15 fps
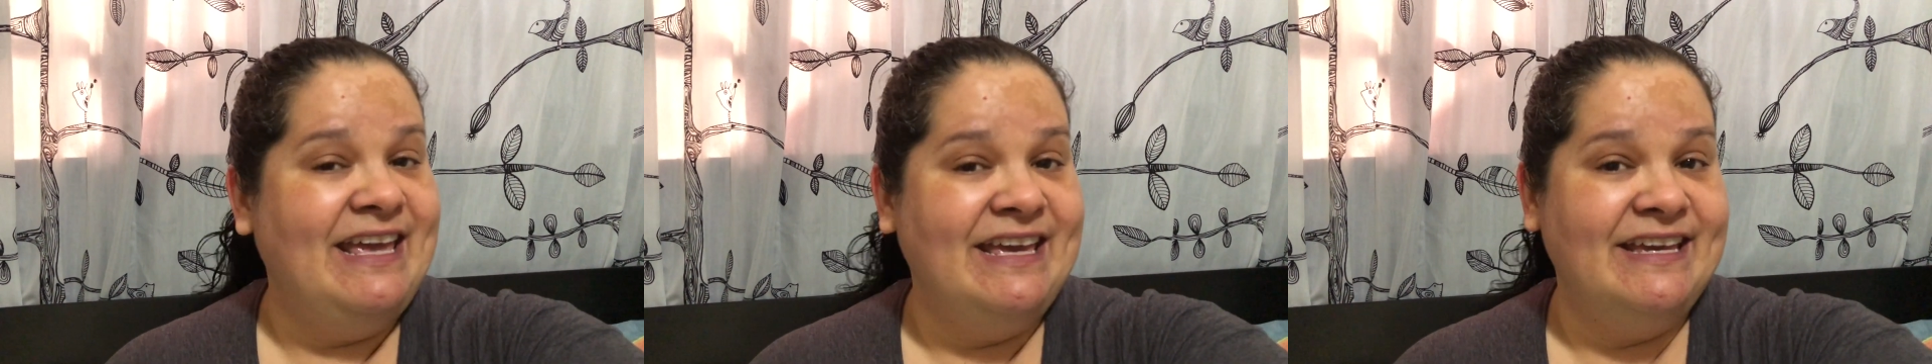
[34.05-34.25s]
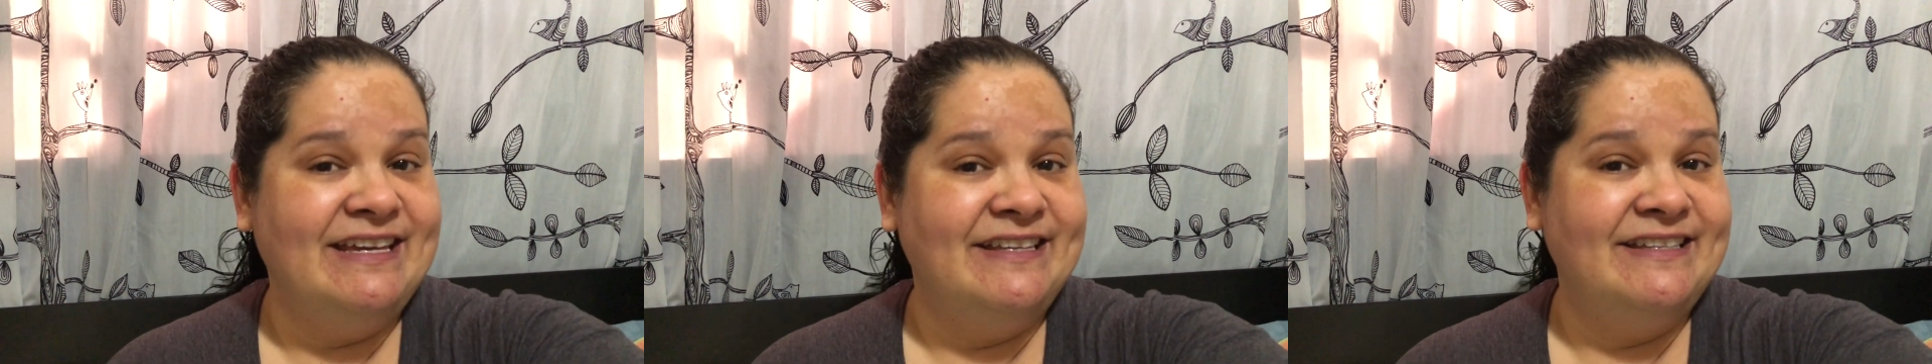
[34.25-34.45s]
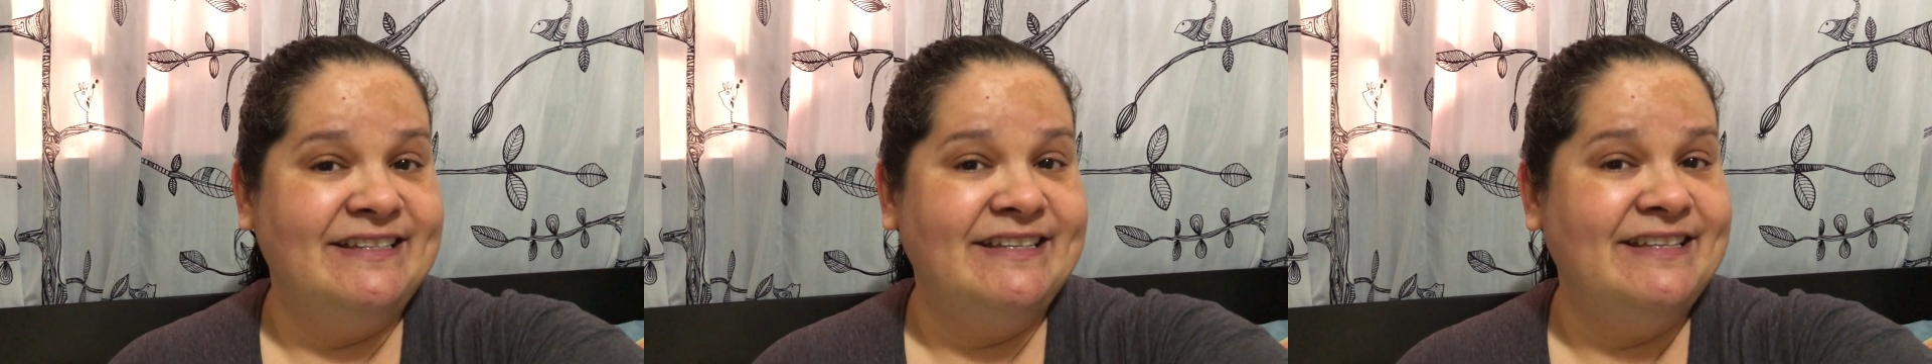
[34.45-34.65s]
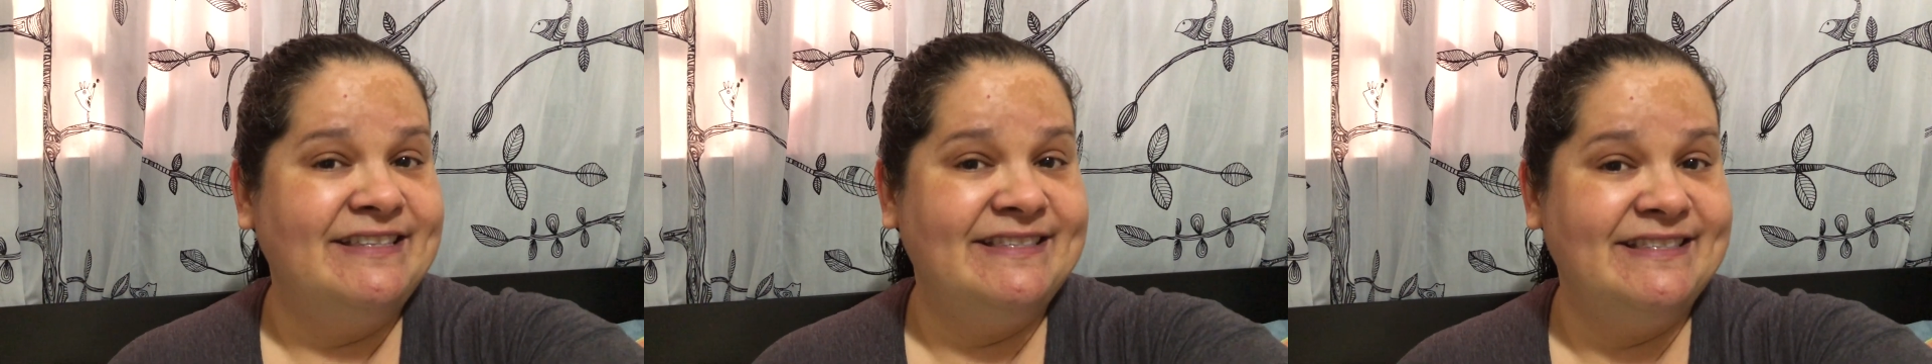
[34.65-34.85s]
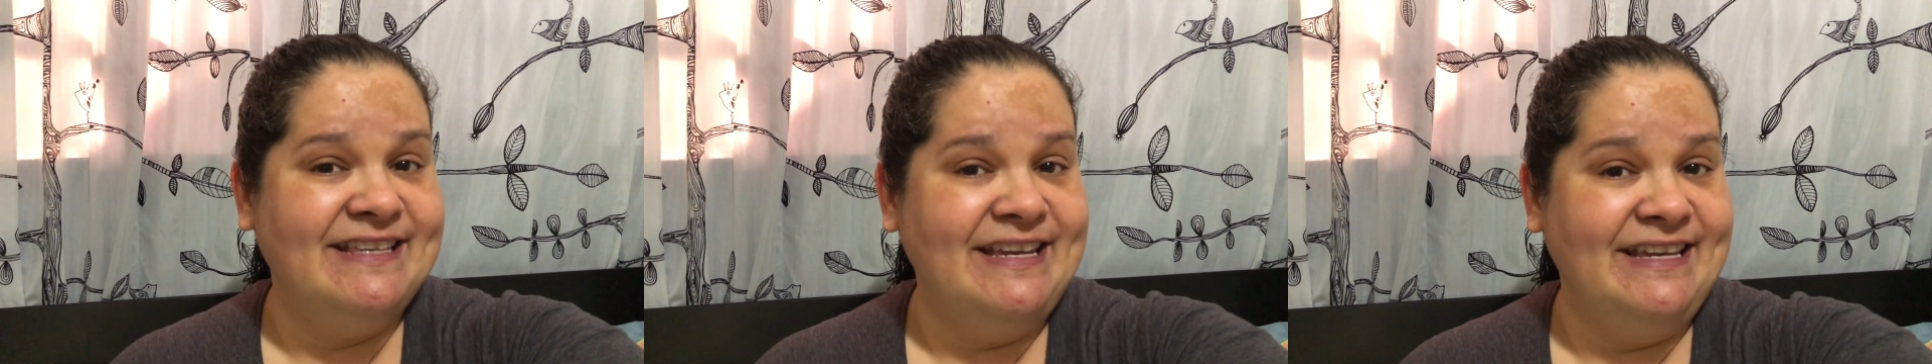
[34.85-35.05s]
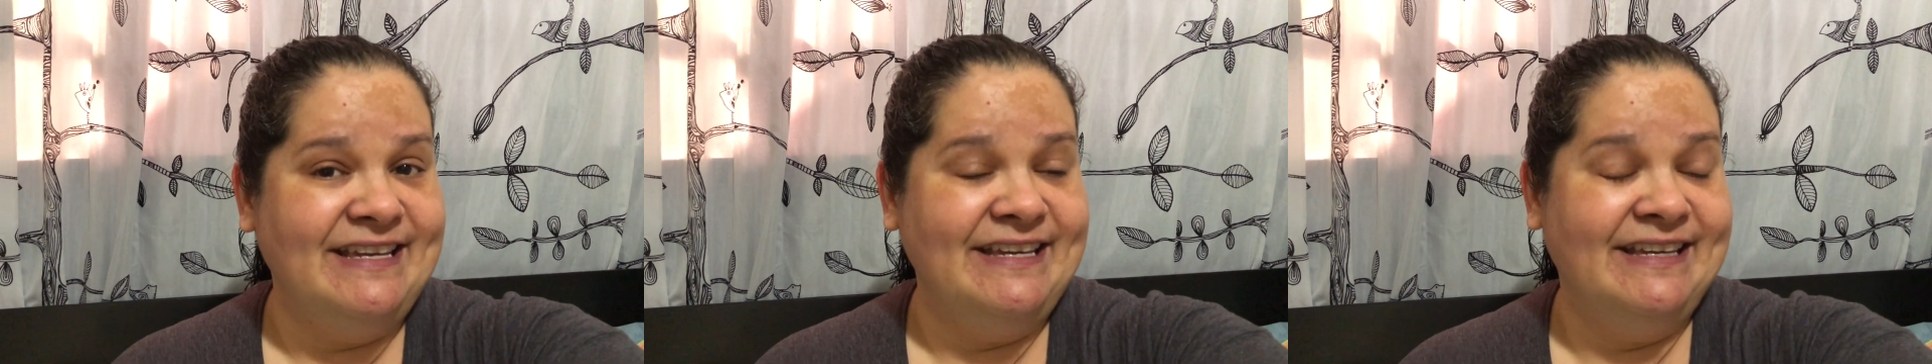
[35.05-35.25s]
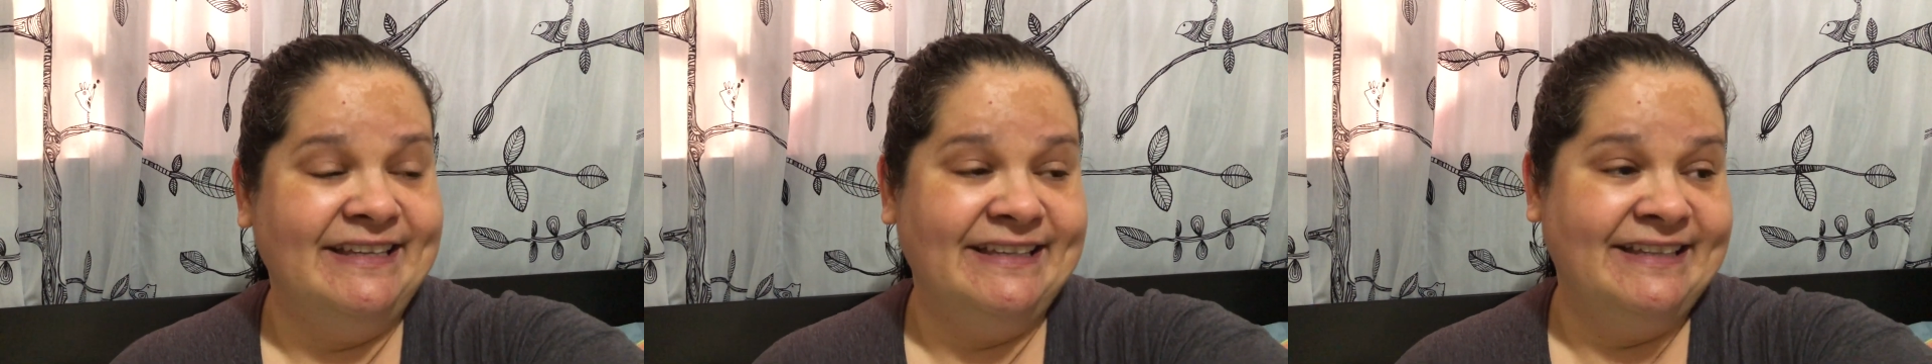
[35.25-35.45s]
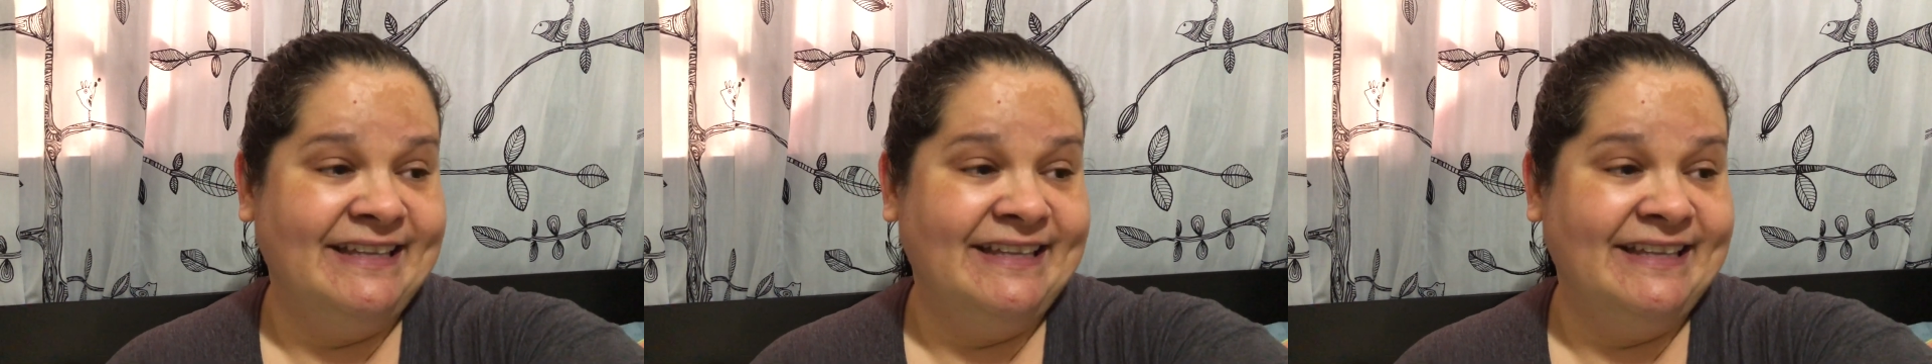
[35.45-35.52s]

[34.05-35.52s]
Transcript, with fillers: and see